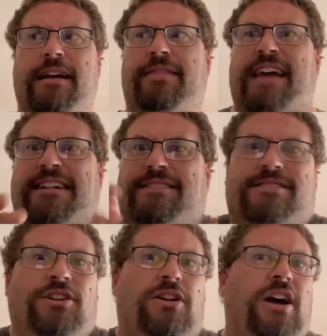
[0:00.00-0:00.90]
That's
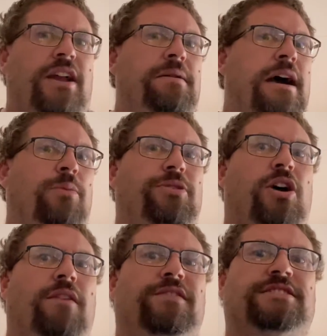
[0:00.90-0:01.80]
not going to help the
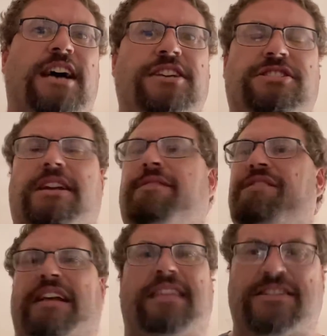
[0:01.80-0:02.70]
conversation. In
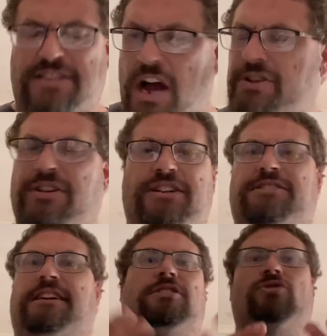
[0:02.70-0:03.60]
fact, that's going to
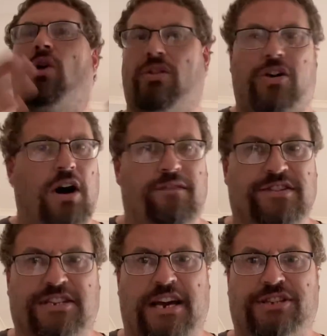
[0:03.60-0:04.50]
just ignore the
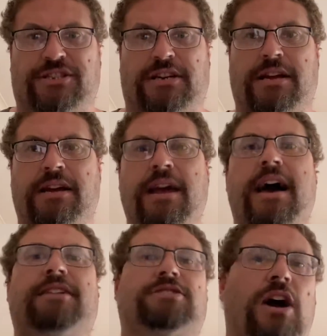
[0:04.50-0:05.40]
conversation.
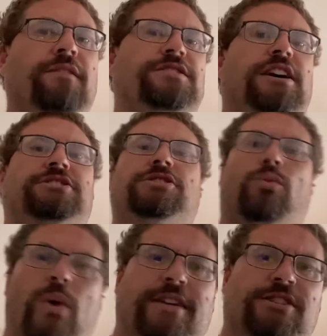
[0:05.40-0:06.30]
And it's a conversation that
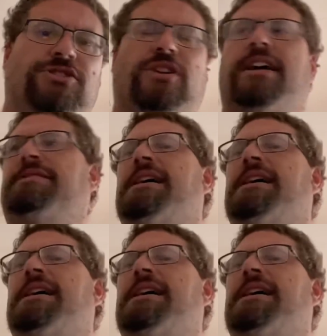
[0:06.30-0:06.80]
we as Australians,